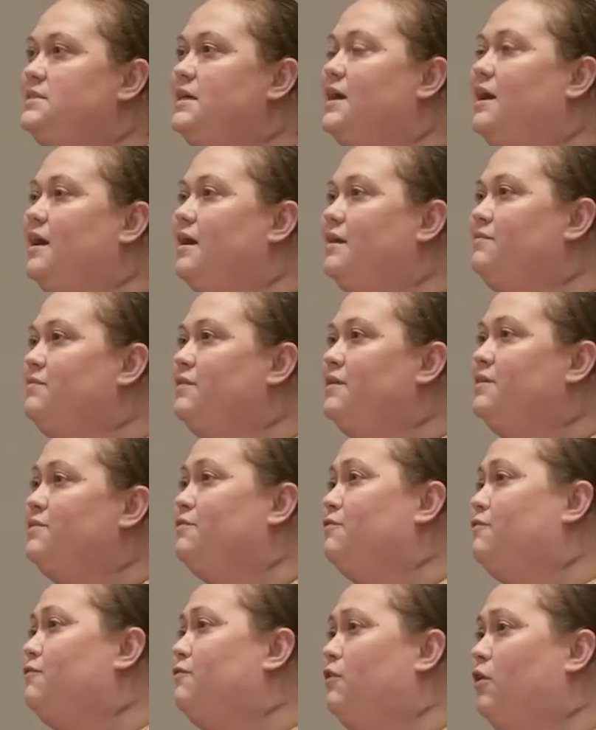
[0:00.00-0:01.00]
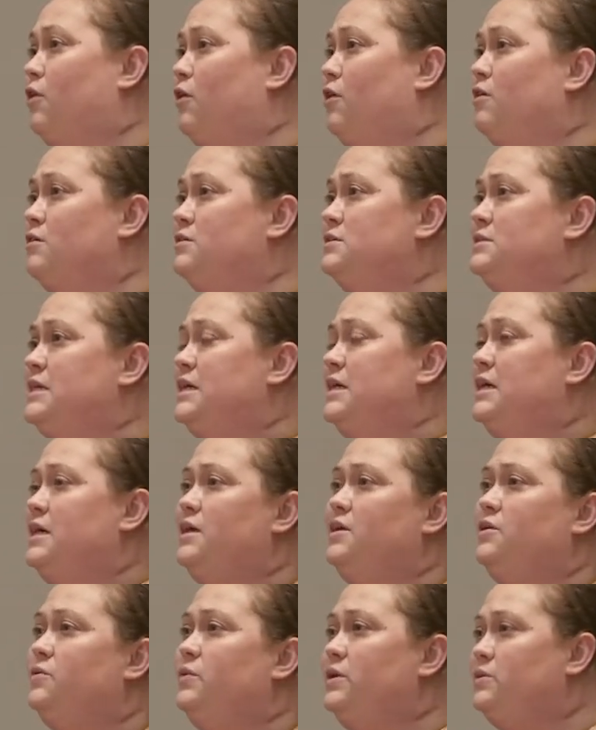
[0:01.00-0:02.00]
amount with precepting in clinic,
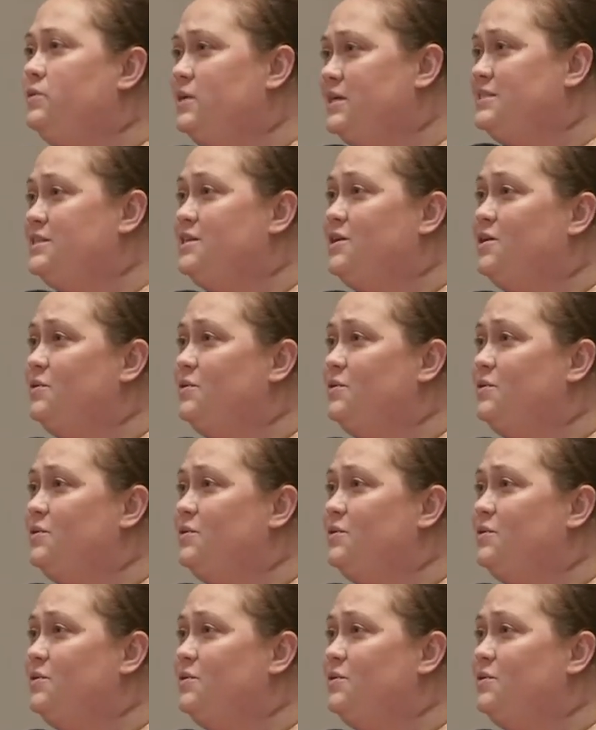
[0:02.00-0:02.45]
teaches, of course,